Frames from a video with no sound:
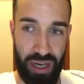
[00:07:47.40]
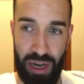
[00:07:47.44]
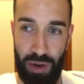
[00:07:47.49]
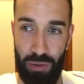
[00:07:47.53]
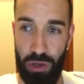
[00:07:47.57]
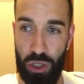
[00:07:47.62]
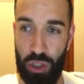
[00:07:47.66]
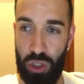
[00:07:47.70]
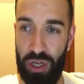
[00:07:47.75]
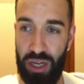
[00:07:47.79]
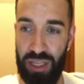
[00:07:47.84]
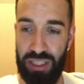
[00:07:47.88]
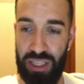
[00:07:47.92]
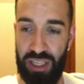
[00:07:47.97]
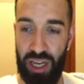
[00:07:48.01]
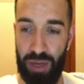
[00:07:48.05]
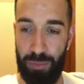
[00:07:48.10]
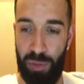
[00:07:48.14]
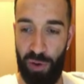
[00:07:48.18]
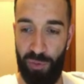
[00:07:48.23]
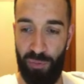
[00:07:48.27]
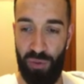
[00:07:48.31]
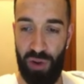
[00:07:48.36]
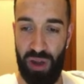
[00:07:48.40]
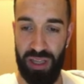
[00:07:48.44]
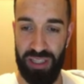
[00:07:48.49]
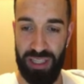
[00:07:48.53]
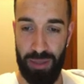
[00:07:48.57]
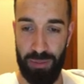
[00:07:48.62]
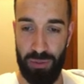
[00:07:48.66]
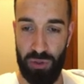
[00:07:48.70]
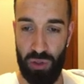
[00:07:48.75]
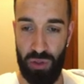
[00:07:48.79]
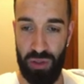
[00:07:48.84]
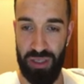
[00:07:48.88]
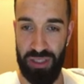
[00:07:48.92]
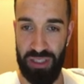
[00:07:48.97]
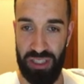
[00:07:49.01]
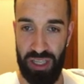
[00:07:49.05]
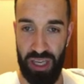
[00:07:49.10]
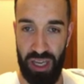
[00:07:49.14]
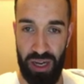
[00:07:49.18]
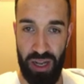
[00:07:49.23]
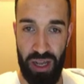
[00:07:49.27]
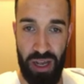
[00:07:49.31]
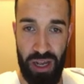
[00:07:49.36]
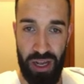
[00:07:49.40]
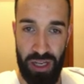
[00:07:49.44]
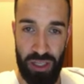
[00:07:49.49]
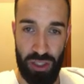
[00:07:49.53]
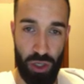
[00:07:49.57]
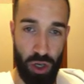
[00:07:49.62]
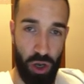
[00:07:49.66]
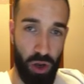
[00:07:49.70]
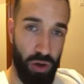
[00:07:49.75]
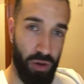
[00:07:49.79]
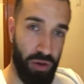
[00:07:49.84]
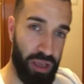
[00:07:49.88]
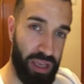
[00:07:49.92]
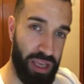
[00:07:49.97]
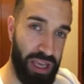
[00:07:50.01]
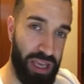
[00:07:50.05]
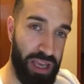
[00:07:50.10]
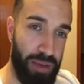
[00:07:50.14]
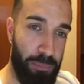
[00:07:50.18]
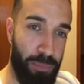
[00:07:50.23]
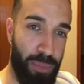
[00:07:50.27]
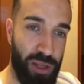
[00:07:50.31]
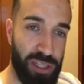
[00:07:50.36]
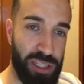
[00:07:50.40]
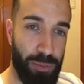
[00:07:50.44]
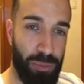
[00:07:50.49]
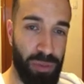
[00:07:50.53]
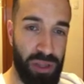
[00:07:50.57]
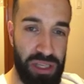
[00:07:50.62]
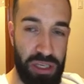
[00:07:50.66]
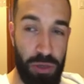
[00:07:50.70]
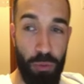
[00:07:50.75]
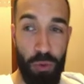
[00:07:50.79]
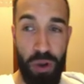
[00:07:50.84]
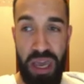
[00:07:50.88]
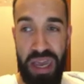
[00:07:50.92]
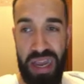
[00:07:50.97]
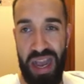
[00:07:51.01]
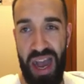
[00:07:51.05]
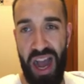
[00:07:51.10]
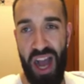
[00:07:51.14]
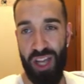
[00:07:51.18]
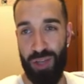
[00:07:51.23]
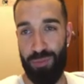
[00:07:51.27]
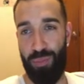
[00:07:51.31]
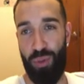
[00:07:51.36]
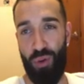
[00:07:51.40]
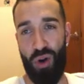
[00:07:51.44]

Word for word: I can't wait to show you guys the deck profile. It's absolutely insane. So he puts up with this weak ass